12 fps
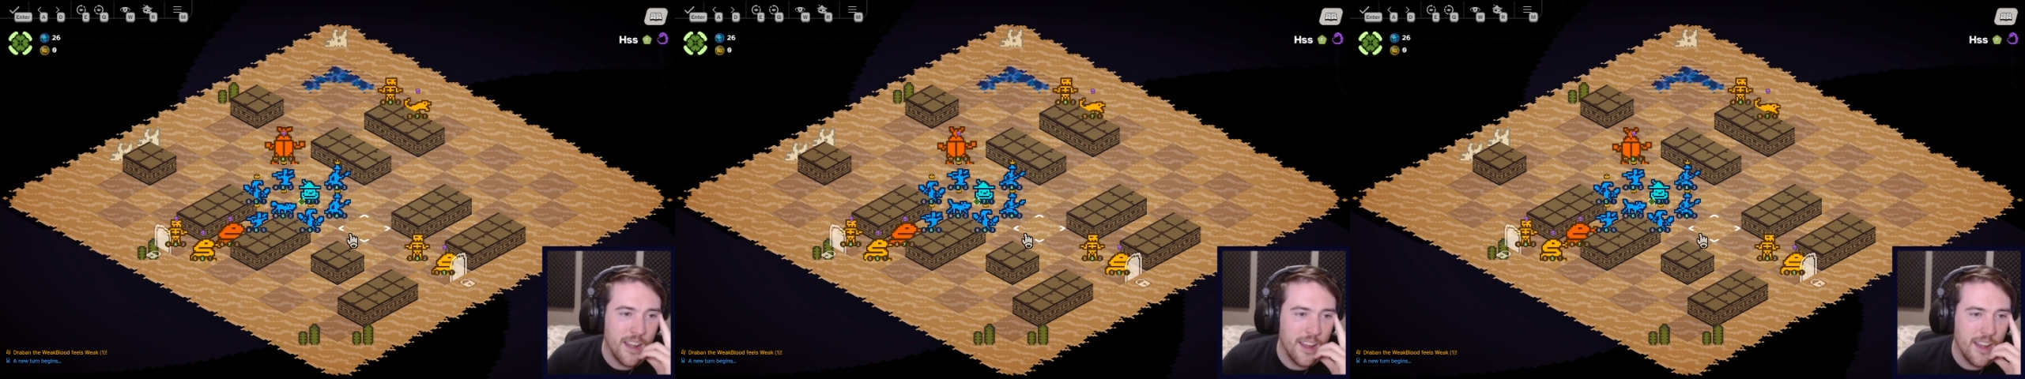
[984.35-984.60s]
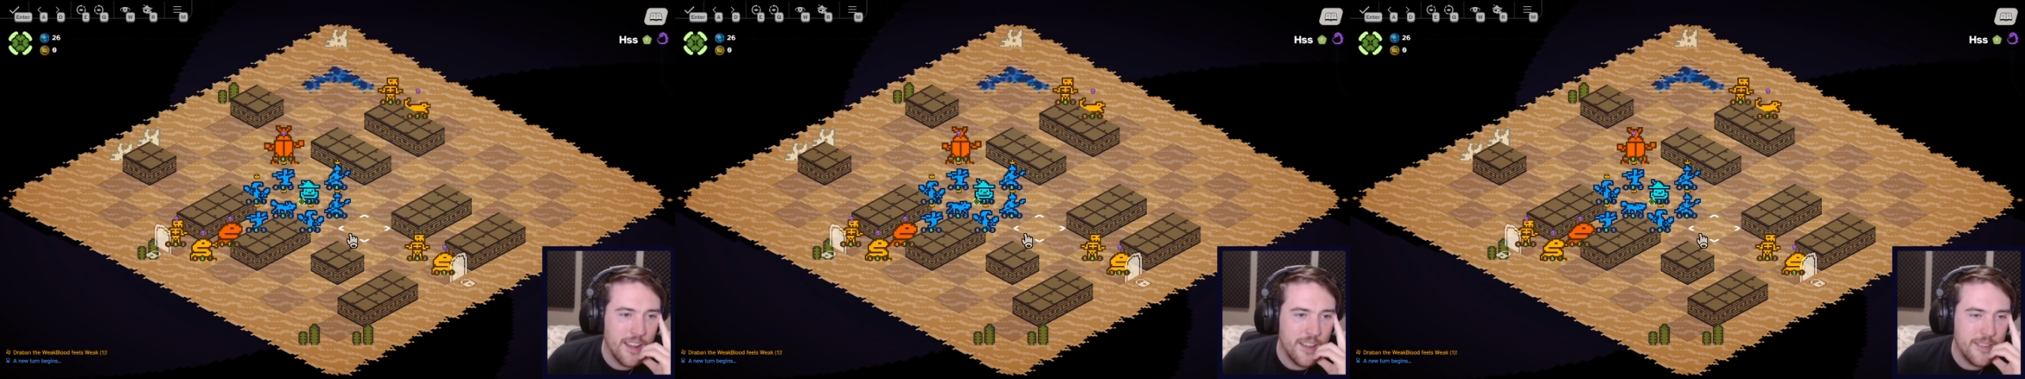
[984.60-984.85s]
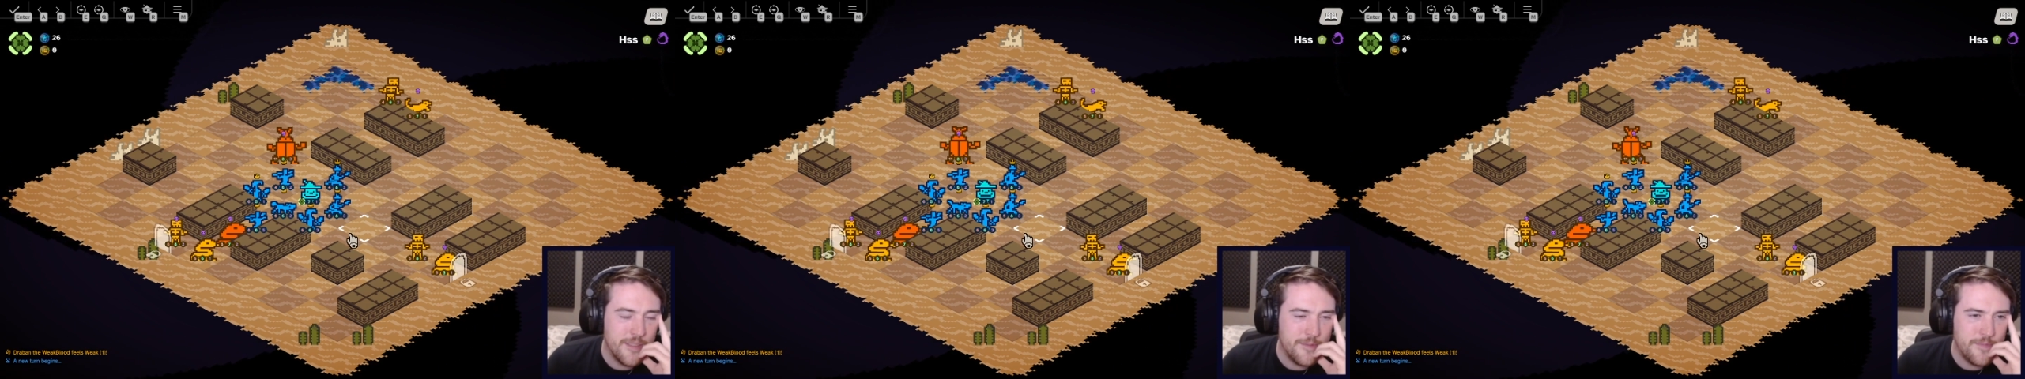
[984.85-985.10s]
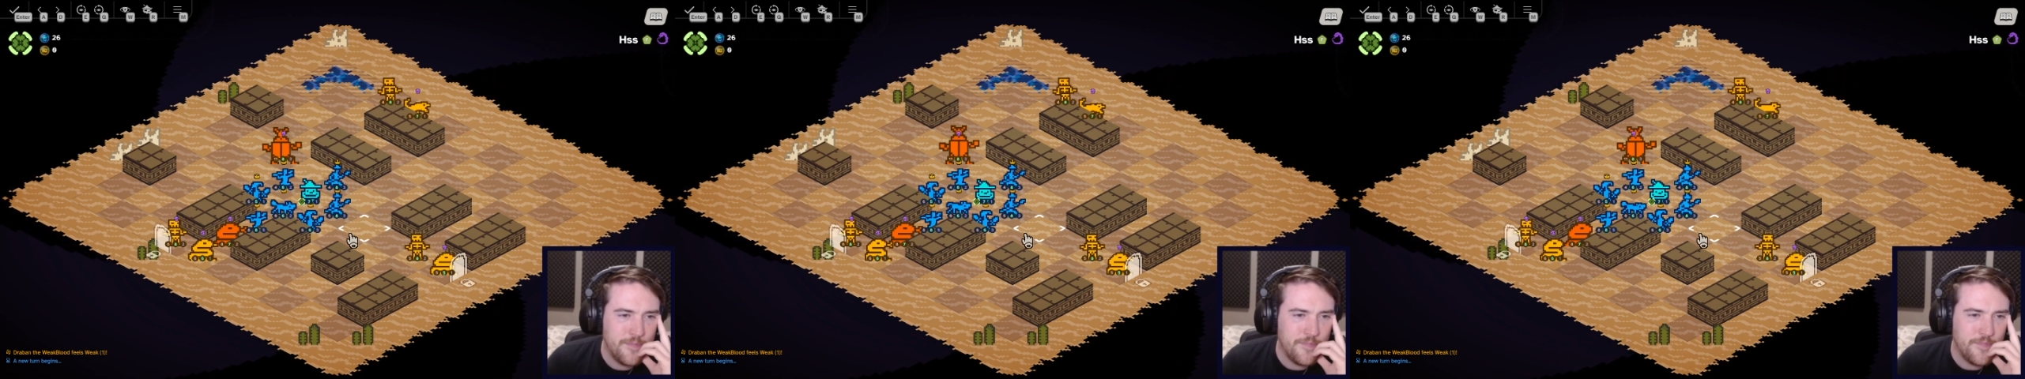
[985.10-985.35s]

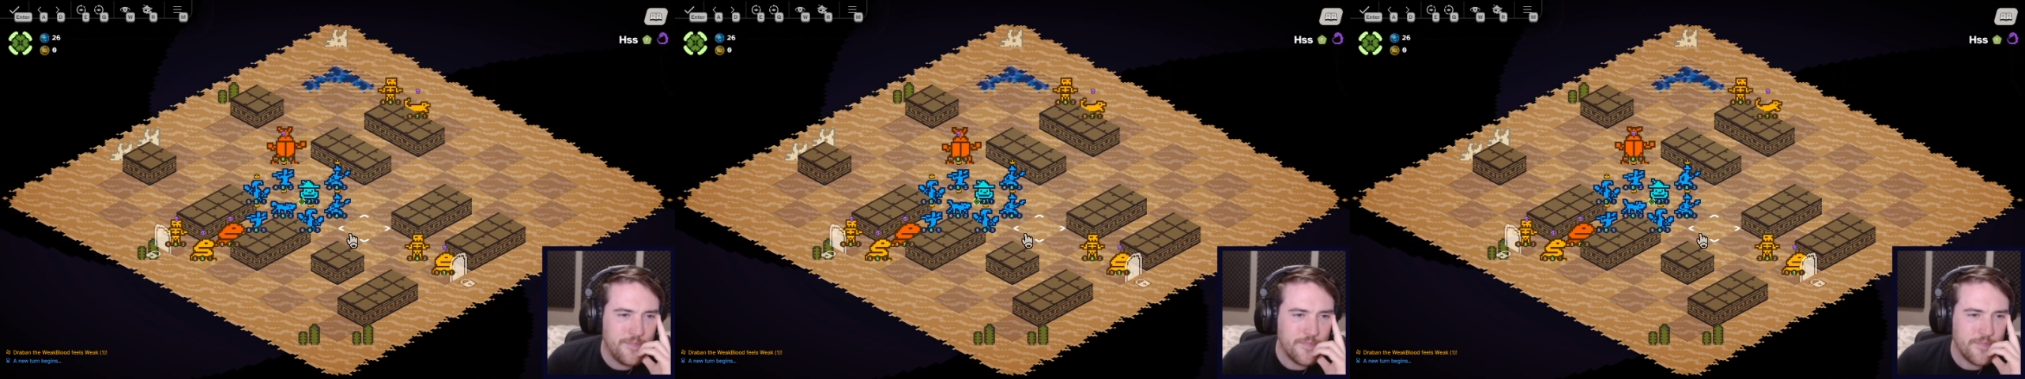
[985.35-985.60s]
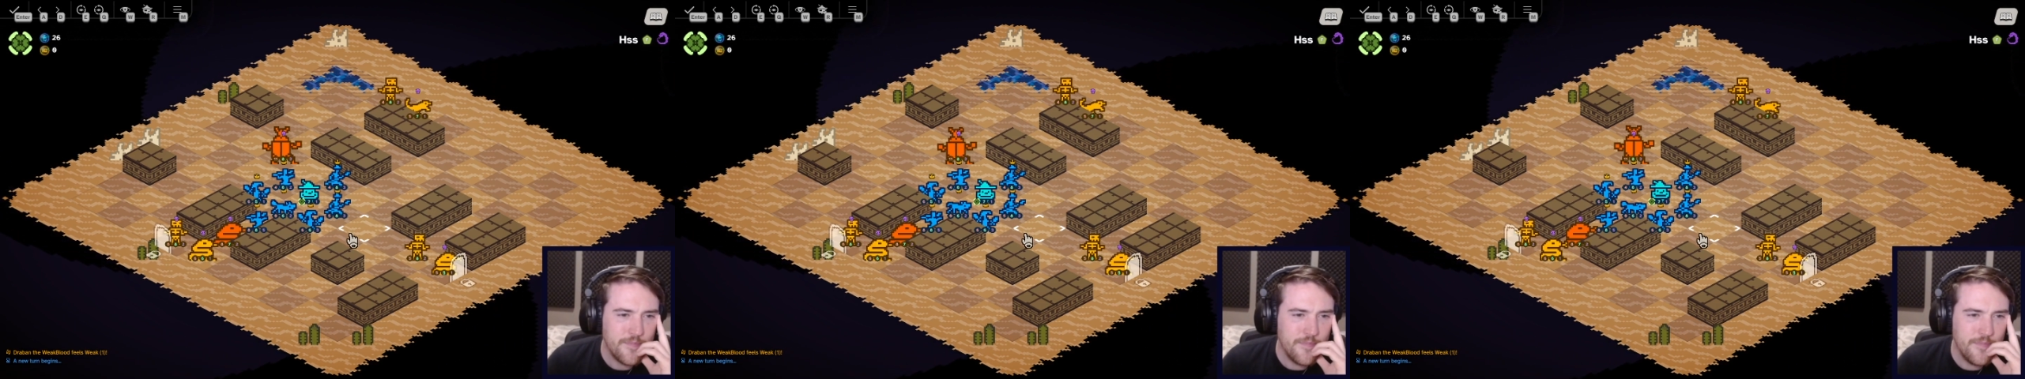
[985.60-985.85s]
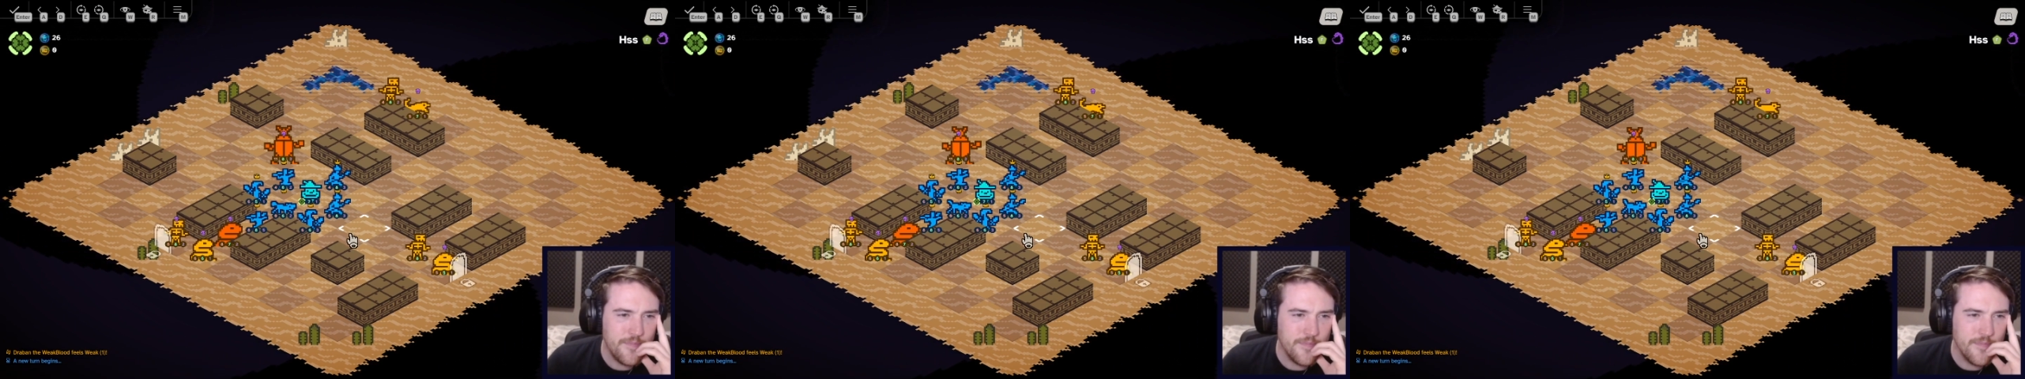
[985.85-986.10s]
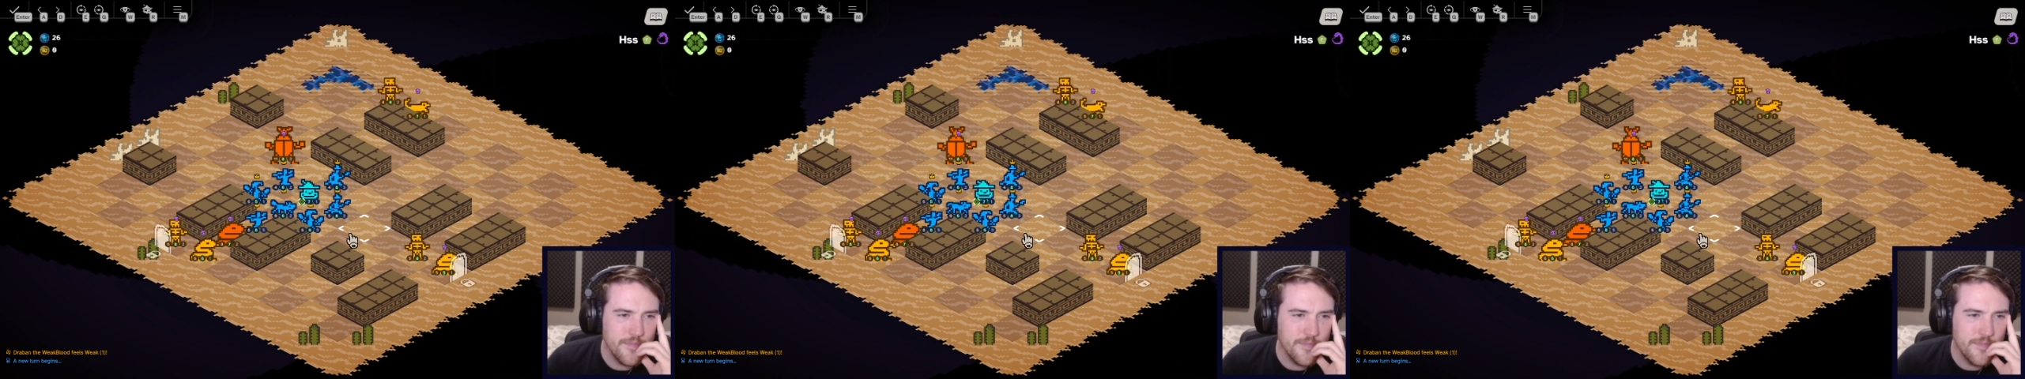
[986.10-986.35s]
No one is speaking in this clip.